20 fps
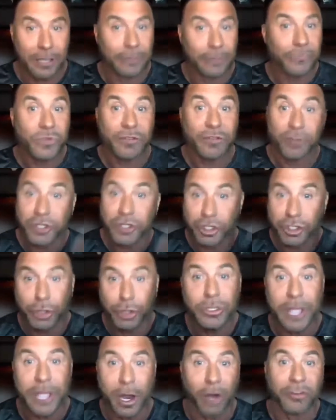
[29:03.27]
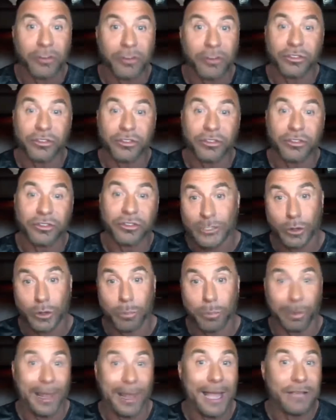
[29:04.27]
for 2 years, Max would
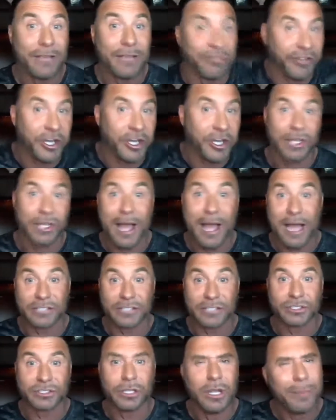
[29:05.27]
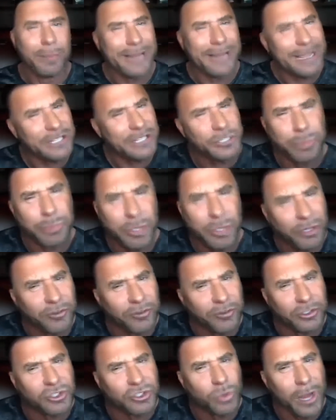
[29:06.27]
play, finish last. But he had this beautiful
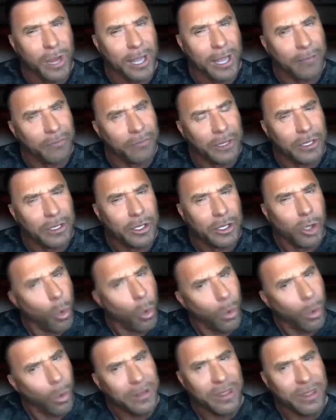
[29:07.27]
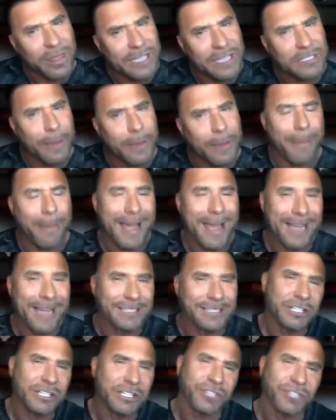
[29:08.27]
swing. One of the things about Max, he had
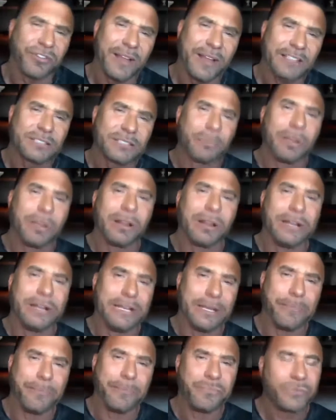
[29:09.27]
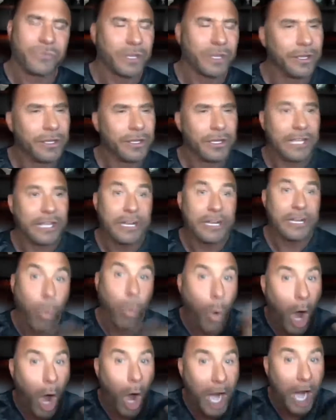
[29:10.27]
this flexibility. And he'd
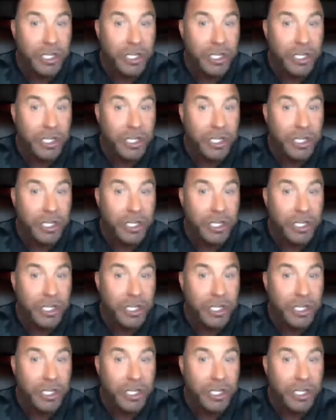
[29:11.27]
watch